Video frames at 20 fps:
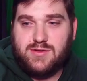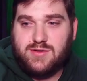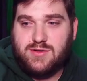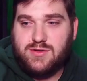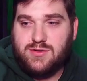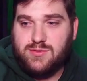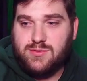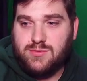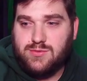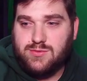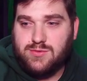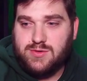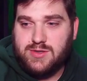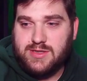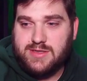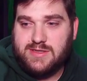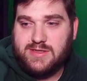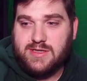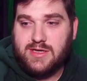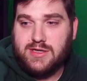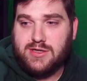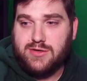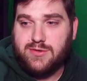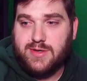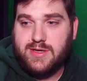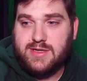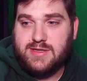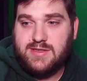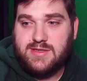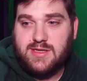to the
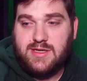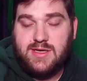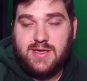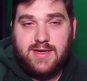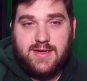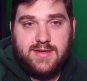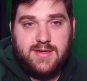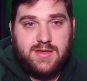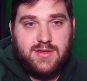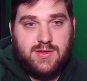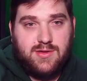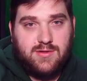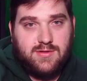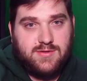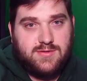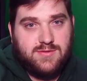Sundering Sea, and it looks